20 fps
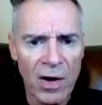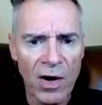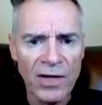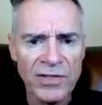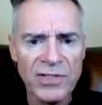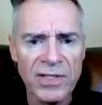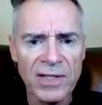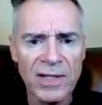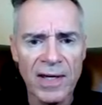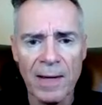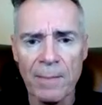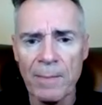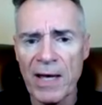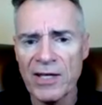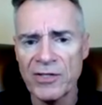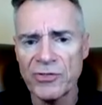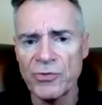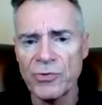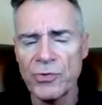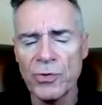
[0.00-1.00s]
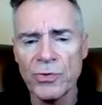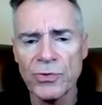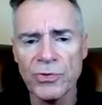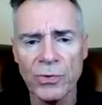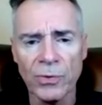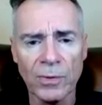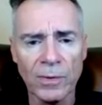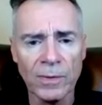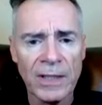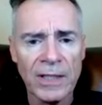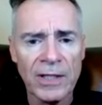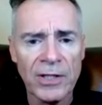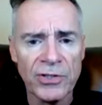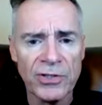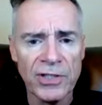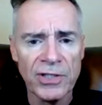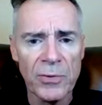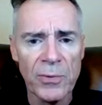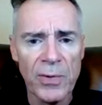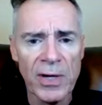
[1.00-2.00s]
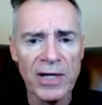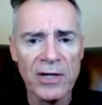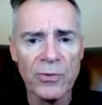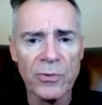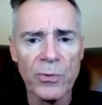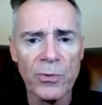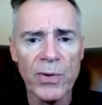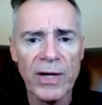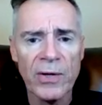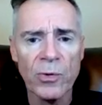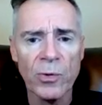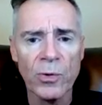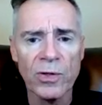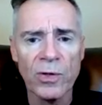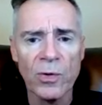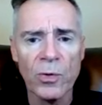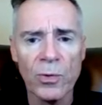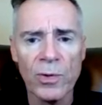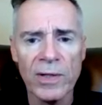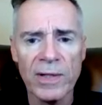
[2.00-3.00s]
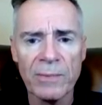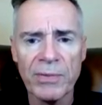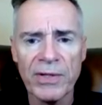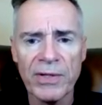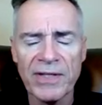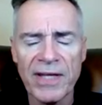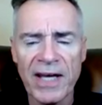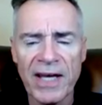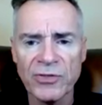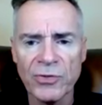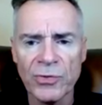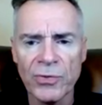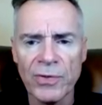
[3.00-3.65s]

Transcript: OxyChem, as usual, generated record quarterly pre-tax